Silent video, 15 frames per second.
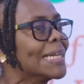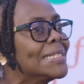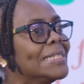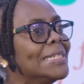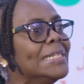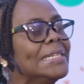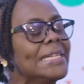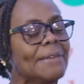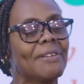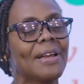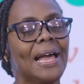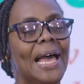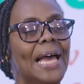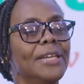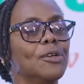that she never
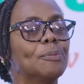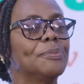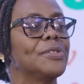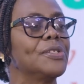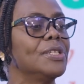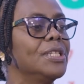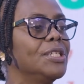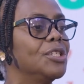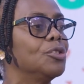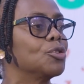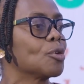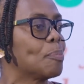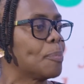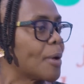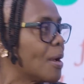had the opportunity
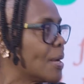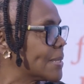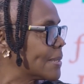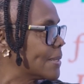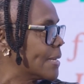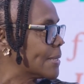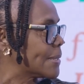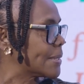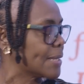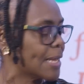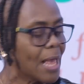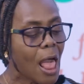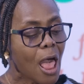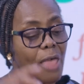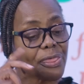to, process.
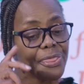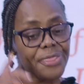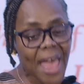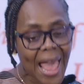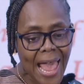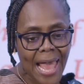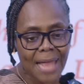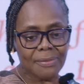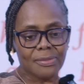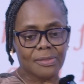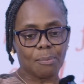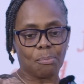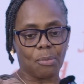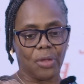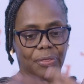Oh. Then
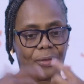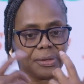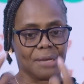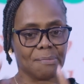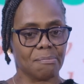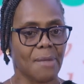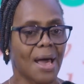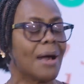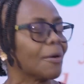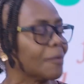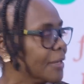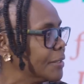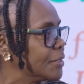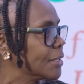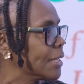the mother
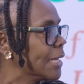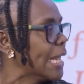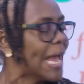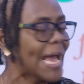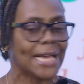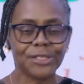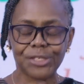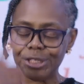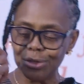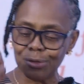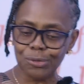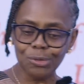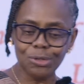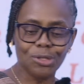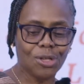remarried, oh, and she
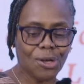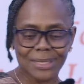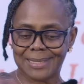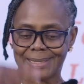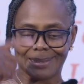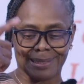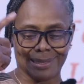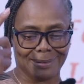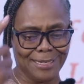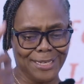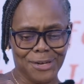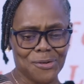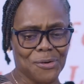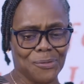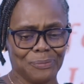could not,
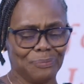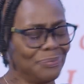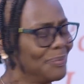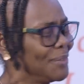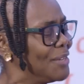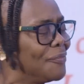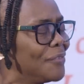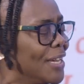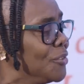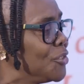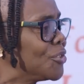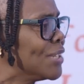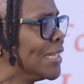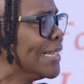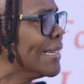you know, mm.
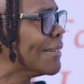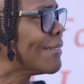eventually